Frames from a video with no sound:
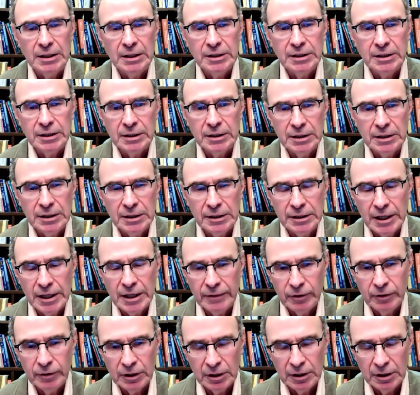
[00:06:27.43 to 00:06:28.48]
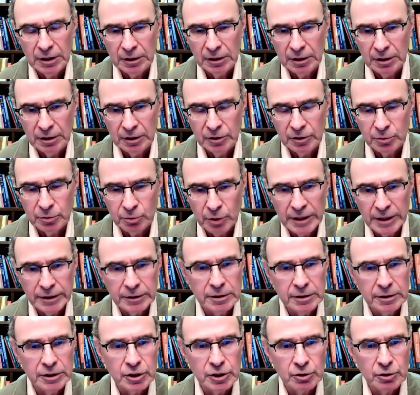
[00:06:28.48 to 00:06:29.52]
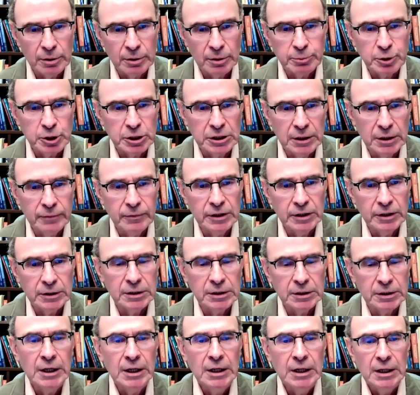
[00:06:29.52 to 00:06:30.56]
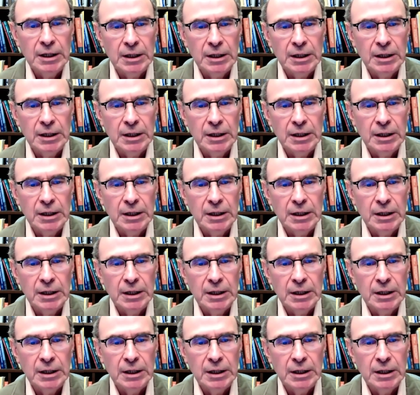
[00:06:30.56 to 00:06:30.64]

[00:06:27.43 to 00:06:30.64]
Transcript: He gave a great description of it.